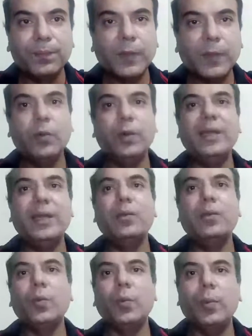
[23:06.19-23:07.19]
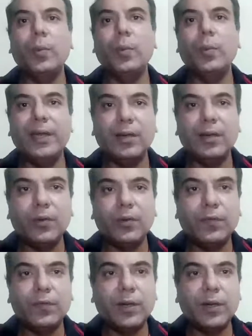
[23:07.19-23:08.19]
You don't need to vendor out
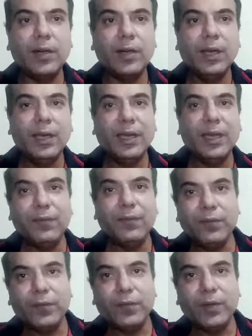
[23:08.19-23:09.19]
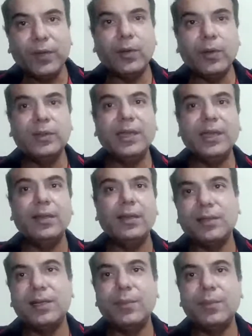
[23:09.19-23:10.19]
clothing. If you go out for
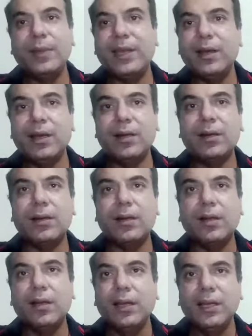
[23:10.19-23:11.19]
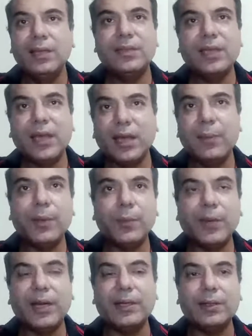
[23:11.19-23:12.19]
certain bigger, say
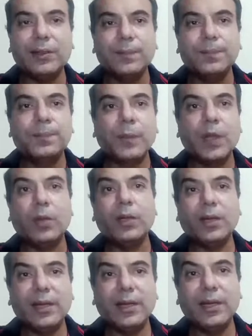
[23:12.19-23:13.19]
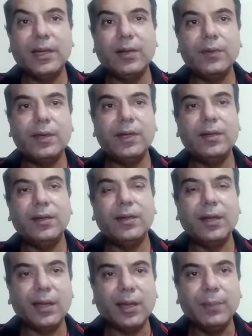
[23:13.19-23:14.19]
hypermart, not a retail outlet,
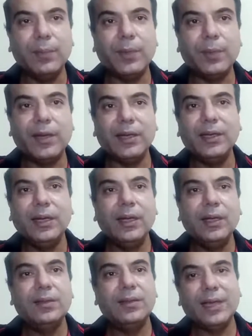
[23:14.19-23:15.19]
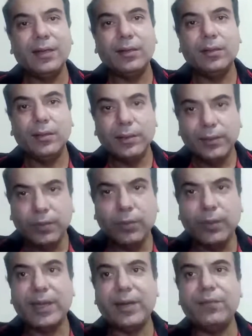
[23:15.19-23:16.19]
hypermart, then
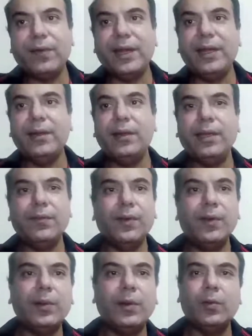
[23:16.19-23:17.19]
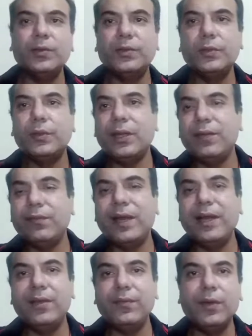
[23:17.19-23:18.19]
you can find even clothes. You can
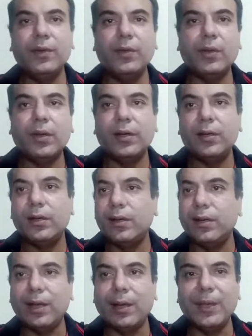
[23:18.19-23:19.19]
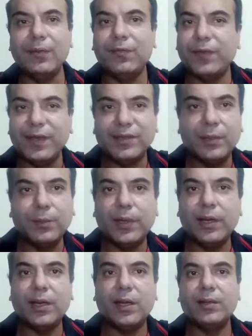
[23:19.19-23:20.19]
find even your, I mean, fashion
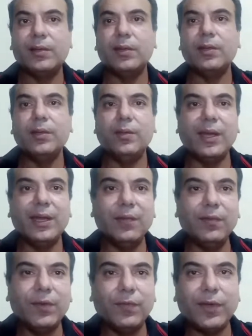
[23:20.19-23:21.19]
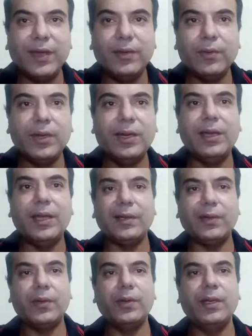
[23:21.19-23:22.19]
products. You can even find your
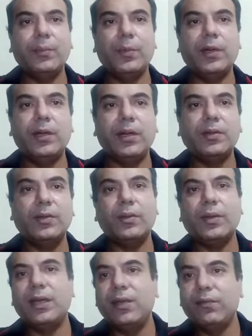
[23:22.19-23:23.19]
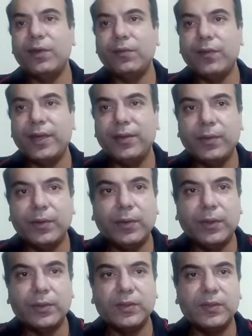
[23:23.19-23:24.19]
electronic products. You can even find your
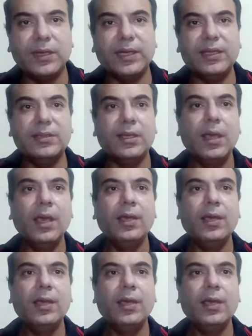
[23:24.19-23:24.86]
groceries.